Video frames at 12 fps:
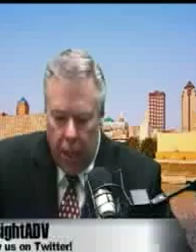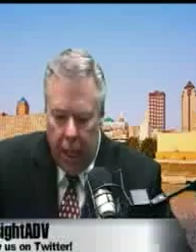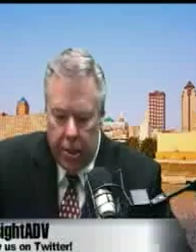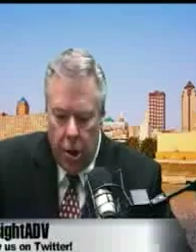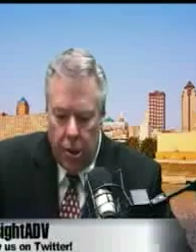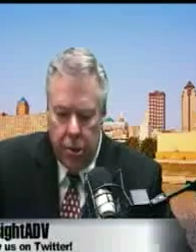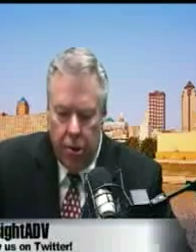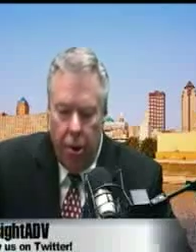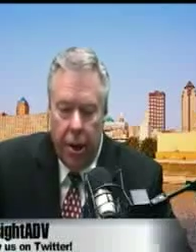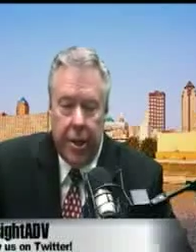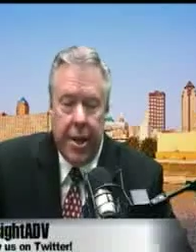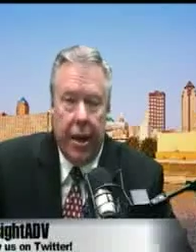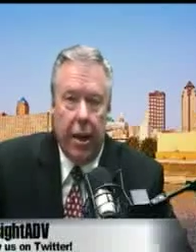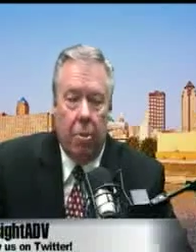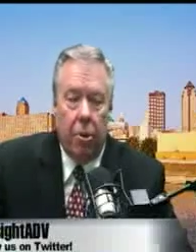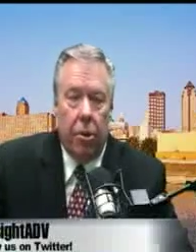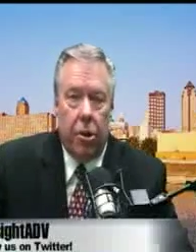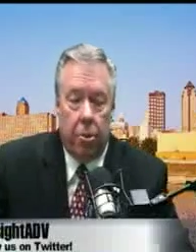It's also going to take,
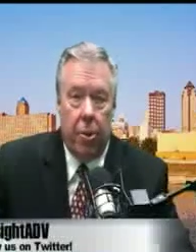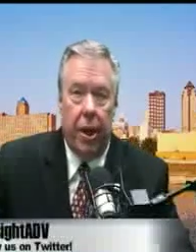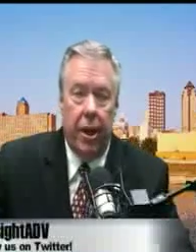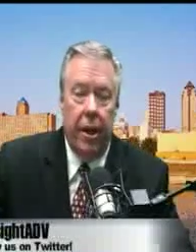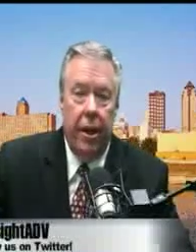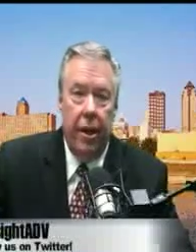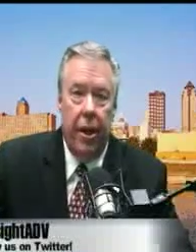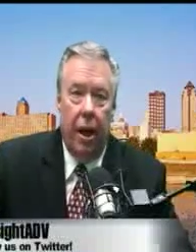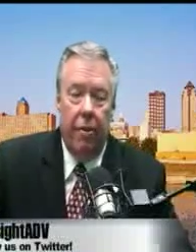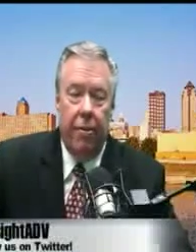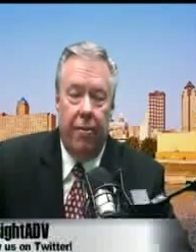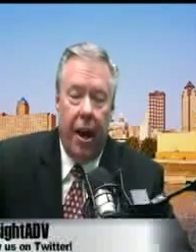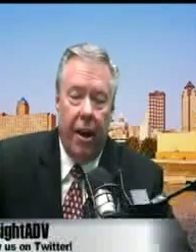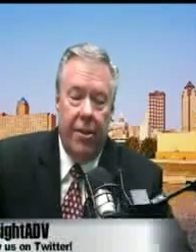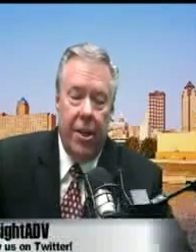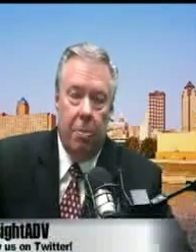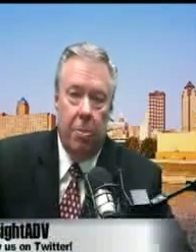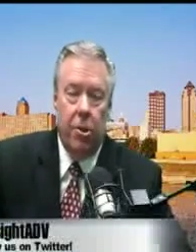number 3 of the 5
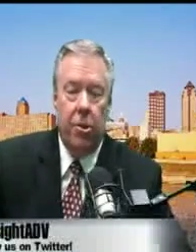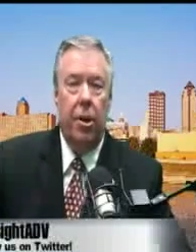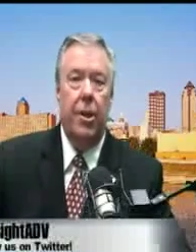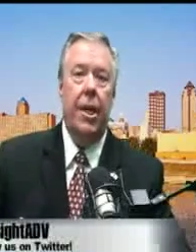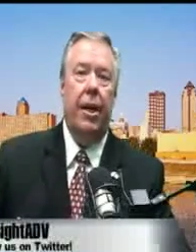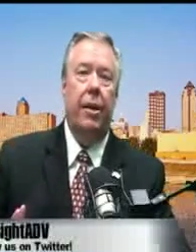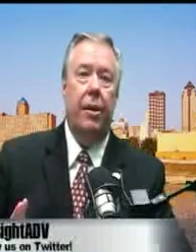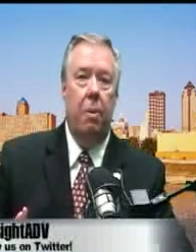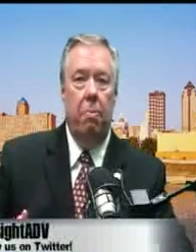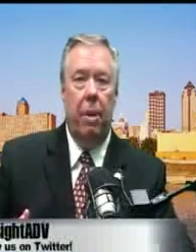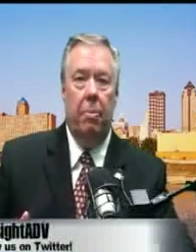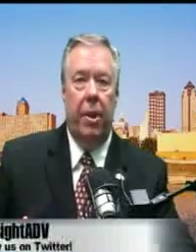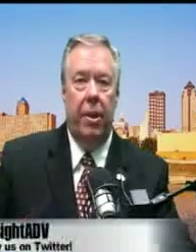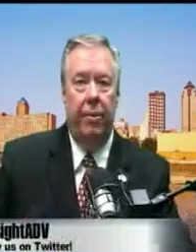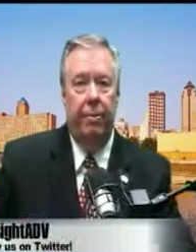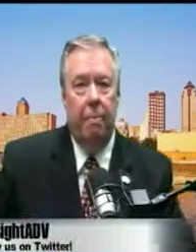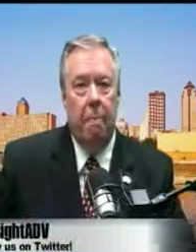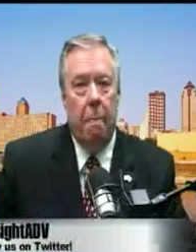tips, it's going to take a commitment.
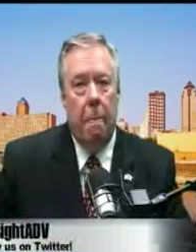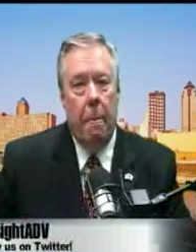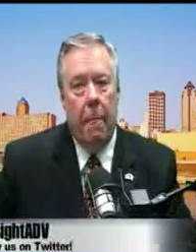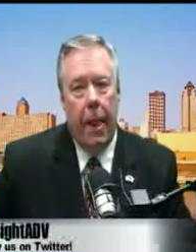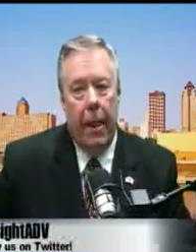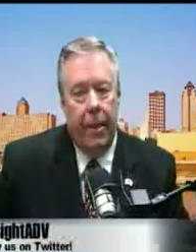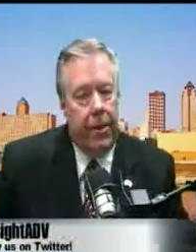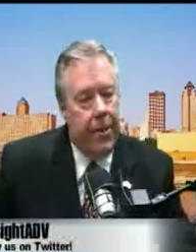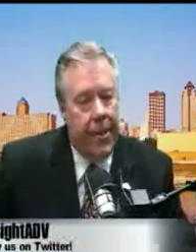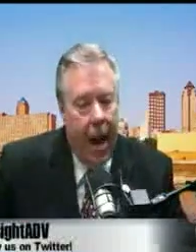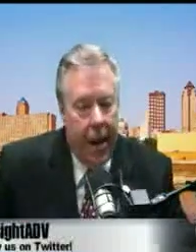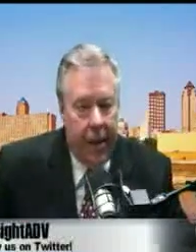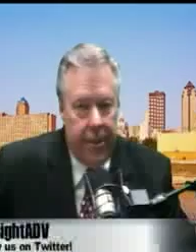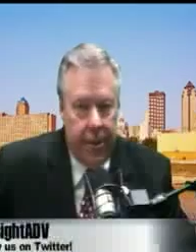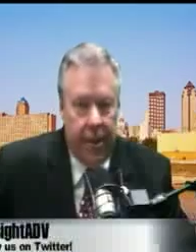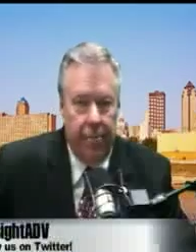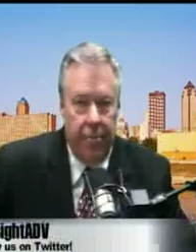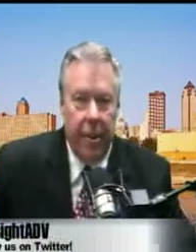This is not
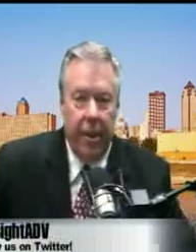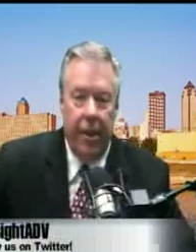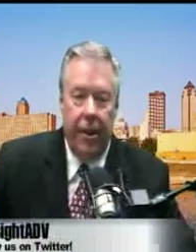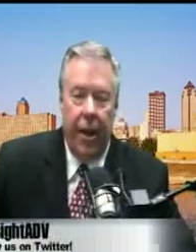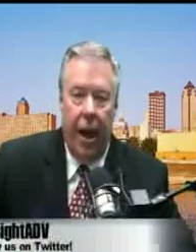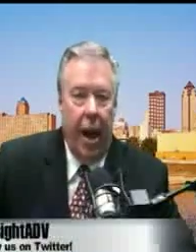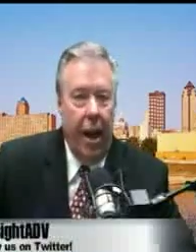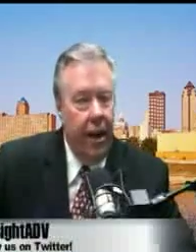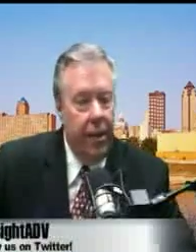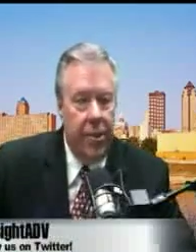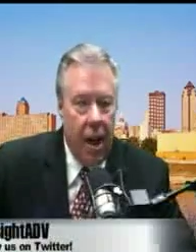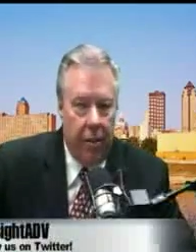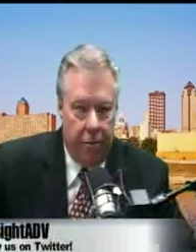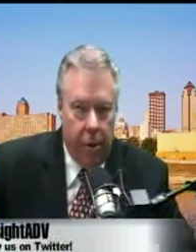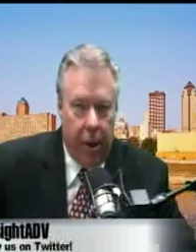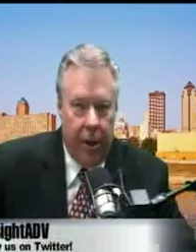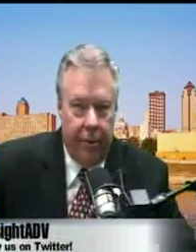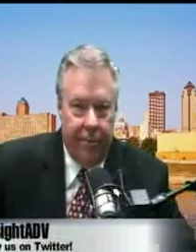easy, and it's not
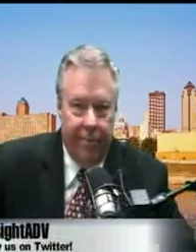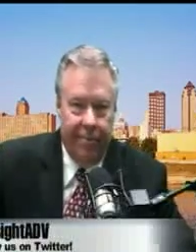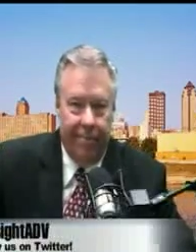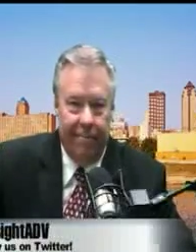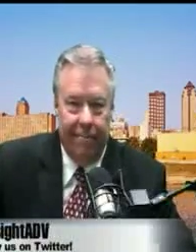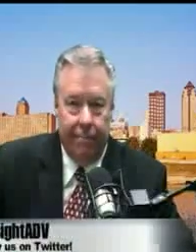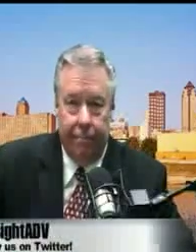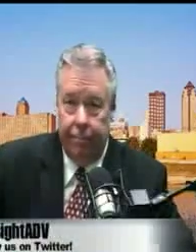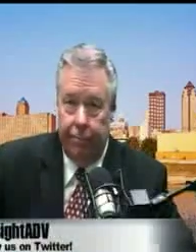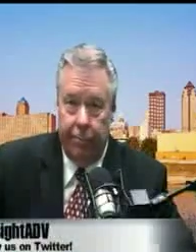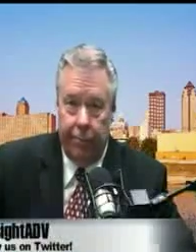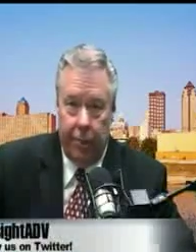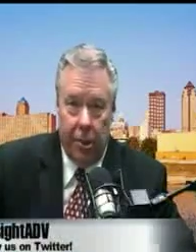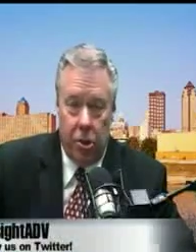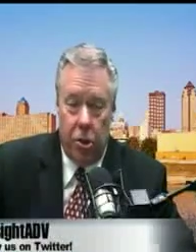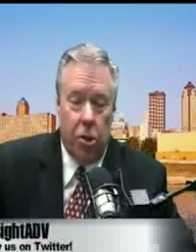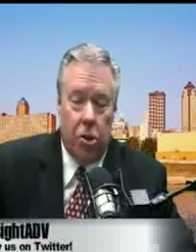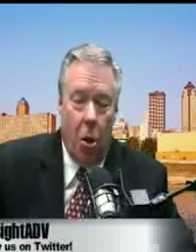free. Let's
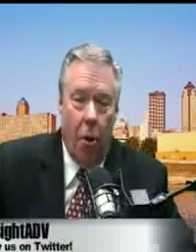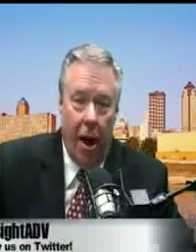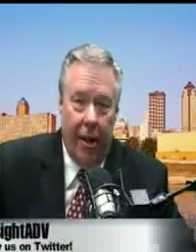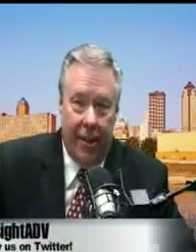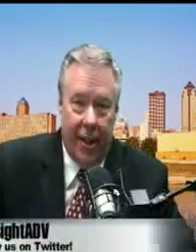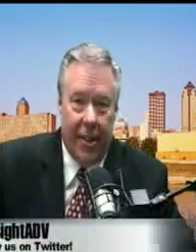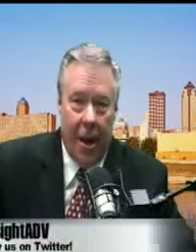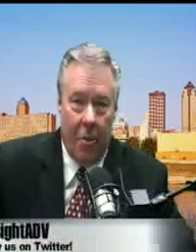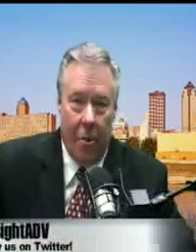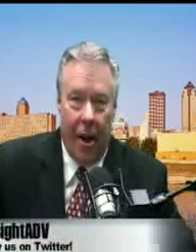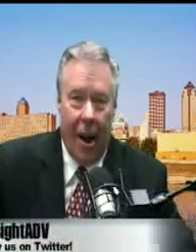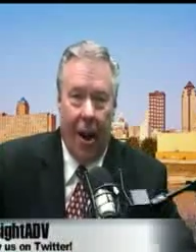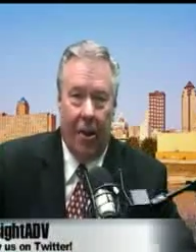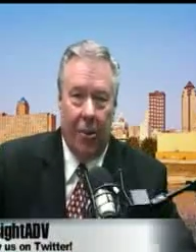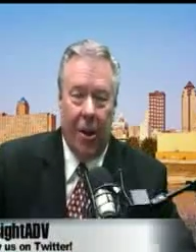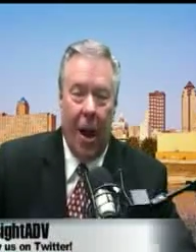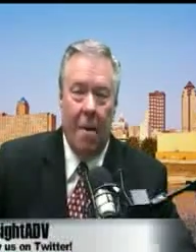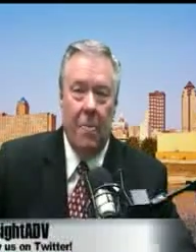just go ahead and get that right out,
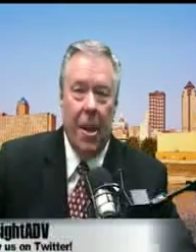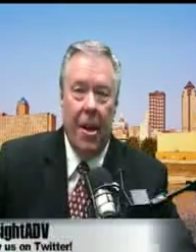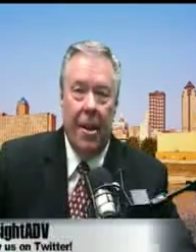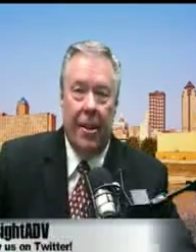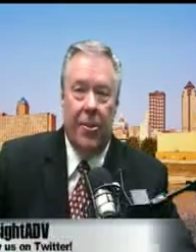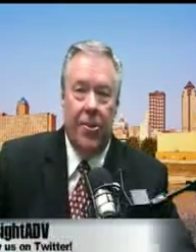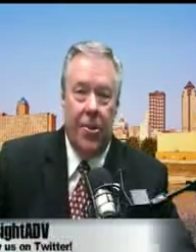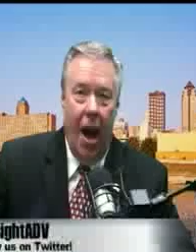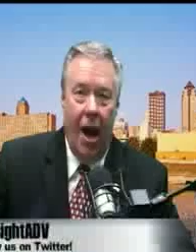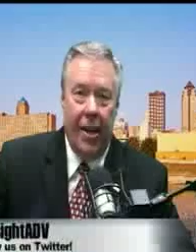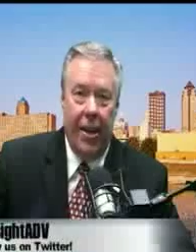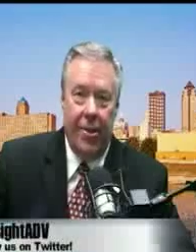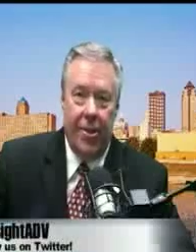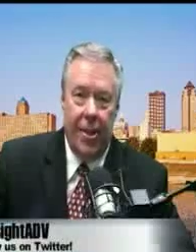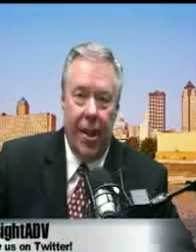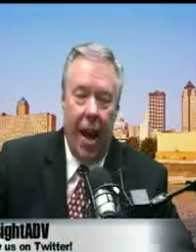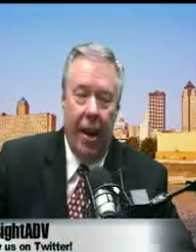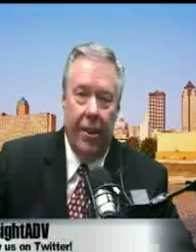okay? This is not
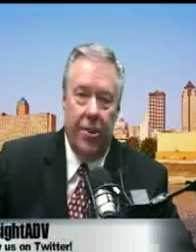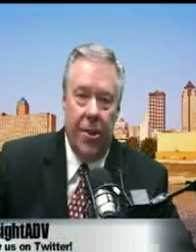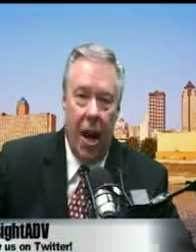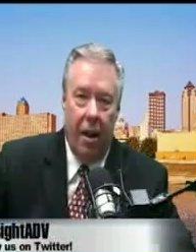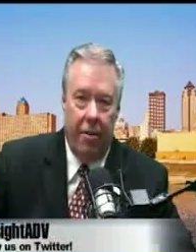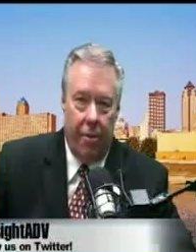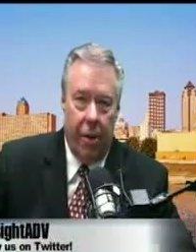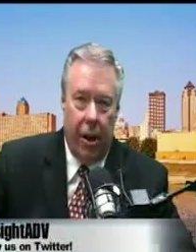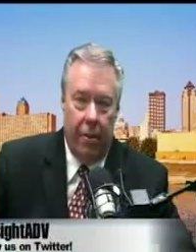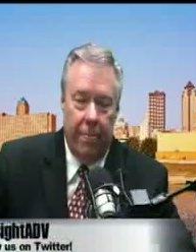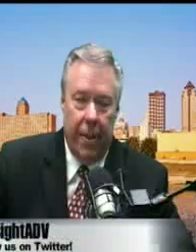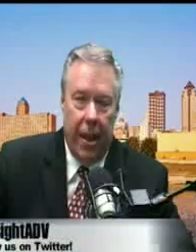easy, and it's not free.